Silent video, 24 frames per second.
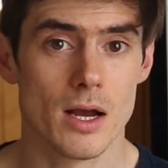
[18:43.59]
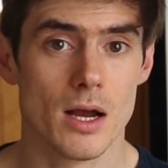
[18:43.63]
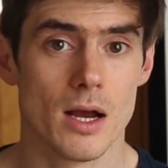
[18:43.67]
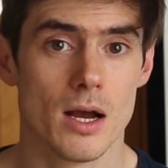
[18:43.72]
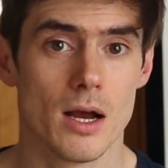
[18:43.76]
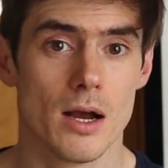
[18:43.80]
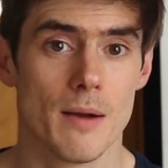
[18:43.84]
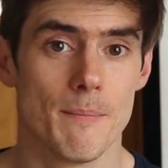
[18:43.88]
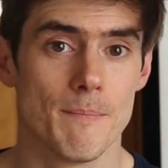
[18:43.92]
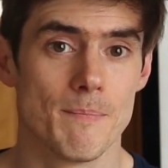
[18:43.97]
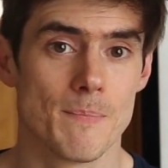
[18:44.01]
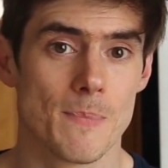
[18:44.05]

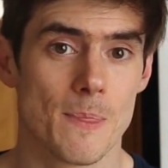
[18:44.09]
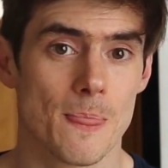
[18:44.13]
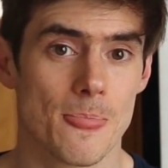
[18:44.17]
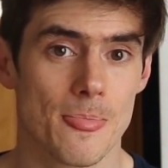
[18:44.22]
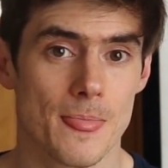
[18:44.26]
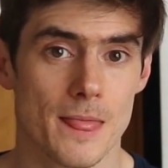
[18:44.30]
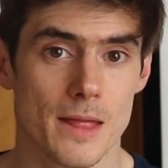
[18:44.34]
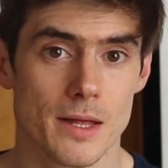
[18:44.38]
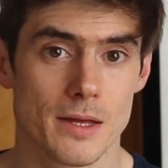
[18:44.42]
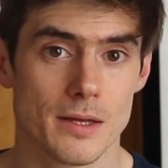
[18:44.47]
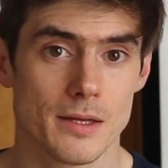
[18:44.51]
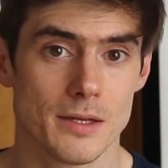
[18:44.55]

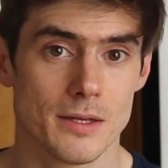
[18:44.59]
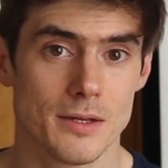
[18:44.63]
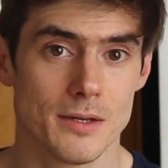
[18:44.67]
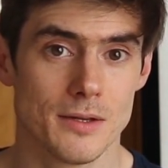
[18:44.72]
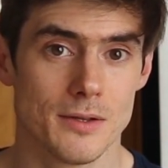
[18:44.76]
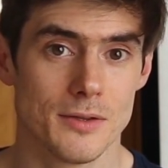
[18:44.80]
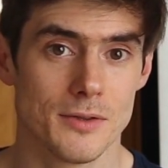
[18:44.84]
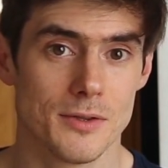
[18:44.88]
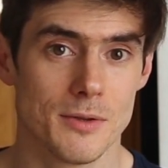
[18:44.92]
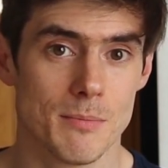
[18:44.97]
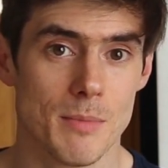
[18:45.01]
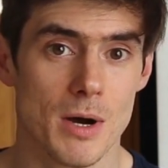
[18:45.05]

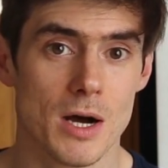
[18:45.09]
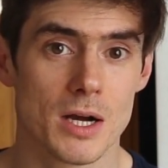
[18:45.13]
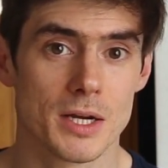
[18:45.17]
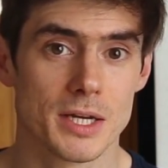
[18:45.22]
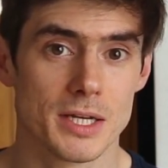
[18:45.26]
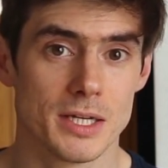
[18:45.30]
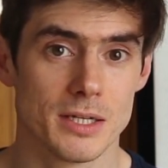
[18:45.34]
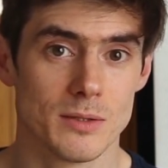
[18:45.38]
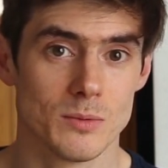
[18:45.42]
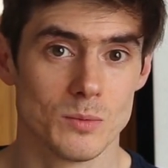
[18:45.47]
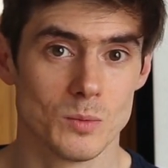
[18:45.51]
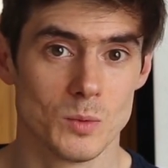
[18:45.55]
the
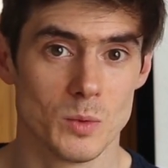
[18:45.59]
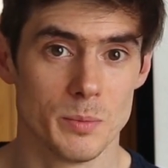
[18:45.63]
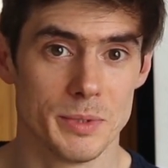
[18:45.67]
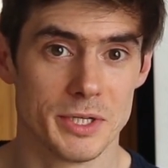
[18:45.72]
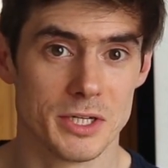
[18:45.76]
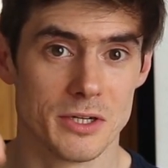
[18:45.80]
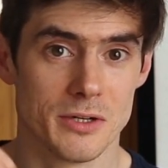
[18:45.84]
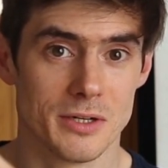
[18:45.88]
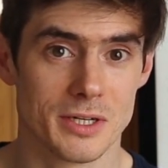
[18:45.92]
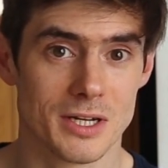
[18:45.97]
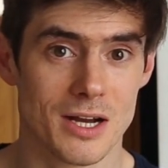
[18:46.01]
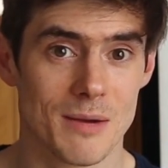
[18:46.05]
market will be
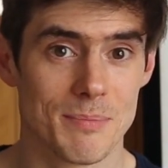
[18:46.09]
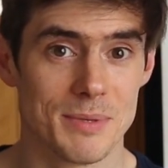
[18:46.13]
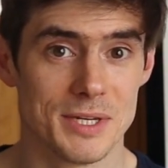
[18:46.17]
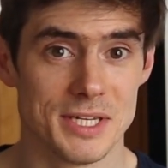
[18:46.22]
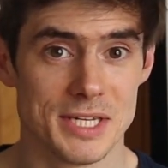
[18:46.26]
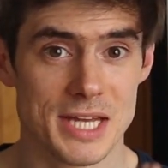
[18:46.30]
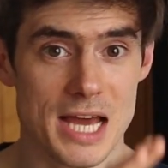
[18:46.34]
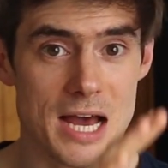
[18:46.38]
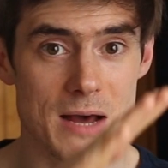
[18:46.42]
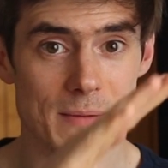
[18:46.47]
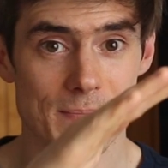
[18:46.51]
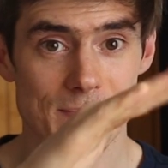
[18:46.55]
going up
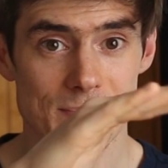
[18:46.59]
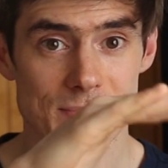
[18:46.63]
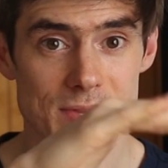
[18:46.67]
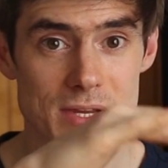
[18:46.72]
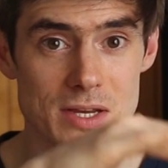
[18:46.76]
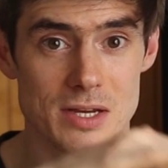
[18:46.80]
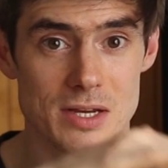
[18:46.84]
and down.